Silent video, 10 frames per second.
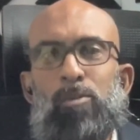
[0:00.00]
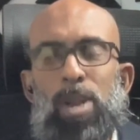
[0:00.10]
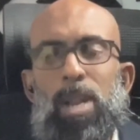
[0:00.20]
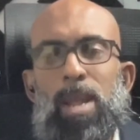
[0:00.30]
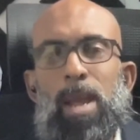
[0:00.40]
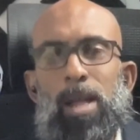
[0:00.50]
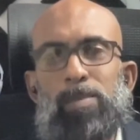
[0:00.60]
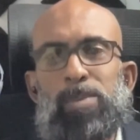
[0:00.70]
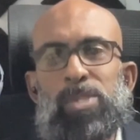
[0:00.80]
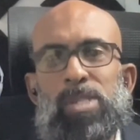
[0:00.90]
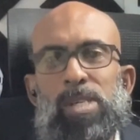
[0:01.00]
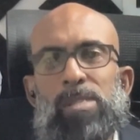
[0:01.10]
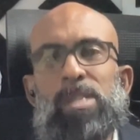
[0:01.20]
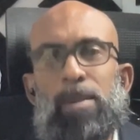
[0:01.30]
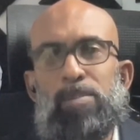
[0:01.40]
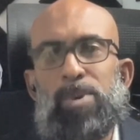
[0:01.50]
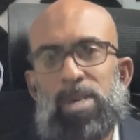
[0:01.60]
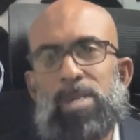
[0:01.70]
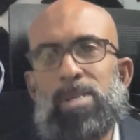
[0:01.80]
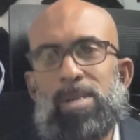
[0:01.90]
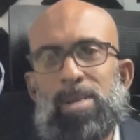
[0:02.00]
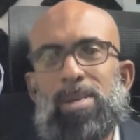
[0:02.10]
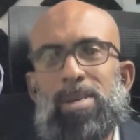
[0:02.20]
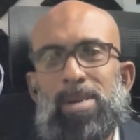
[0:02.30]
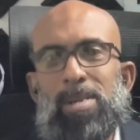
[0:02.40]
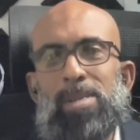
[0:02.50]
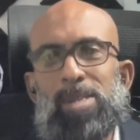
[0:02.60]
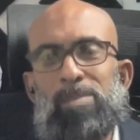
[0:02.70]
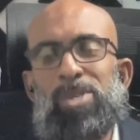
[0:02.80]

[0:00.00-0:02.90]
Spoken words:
really helps to temper some